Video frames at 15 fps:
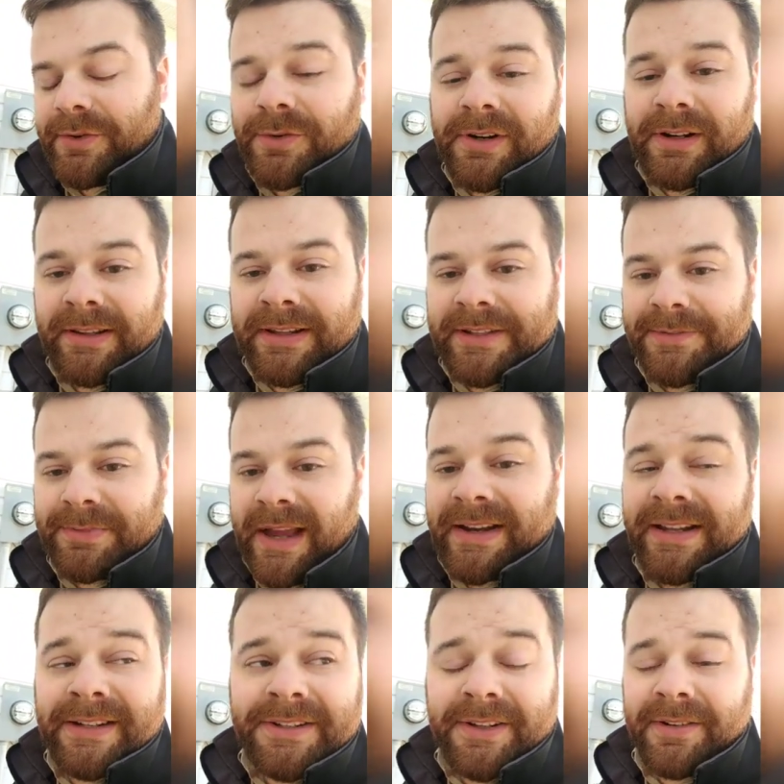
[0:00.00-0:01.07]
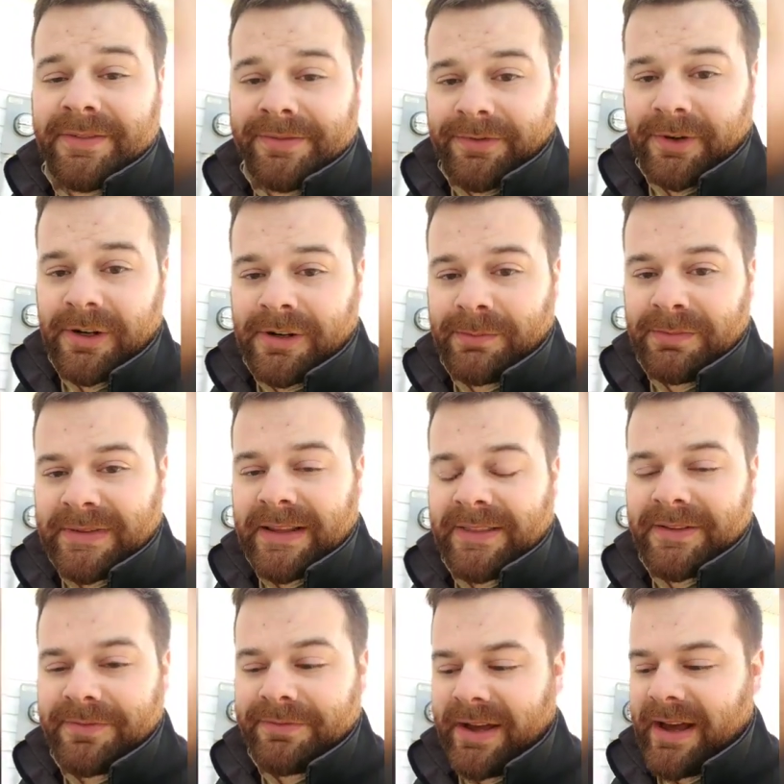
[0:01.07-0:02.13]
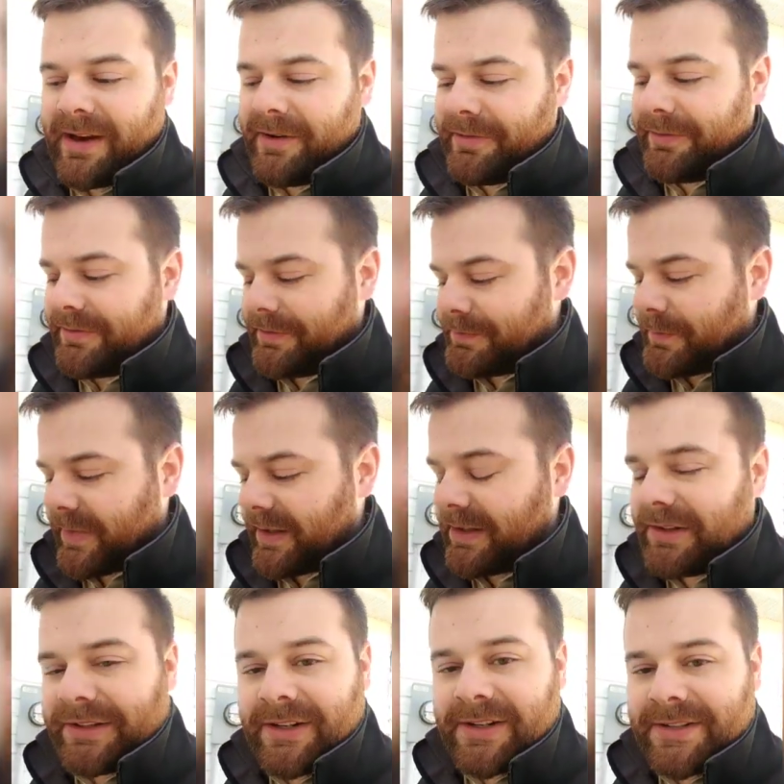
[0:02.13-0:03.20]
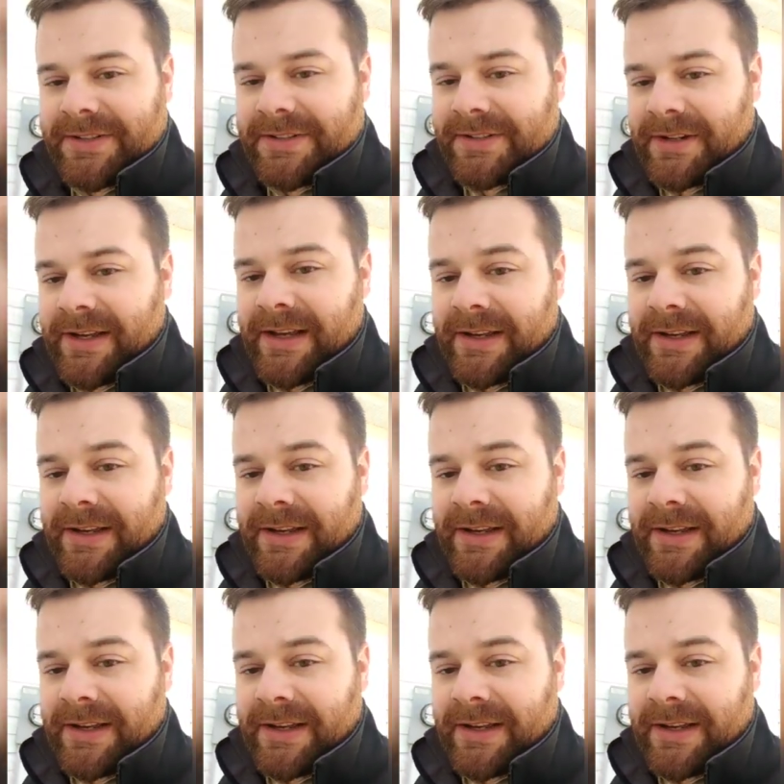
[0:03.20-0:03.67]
or at least I needed to confirm that the valve clearance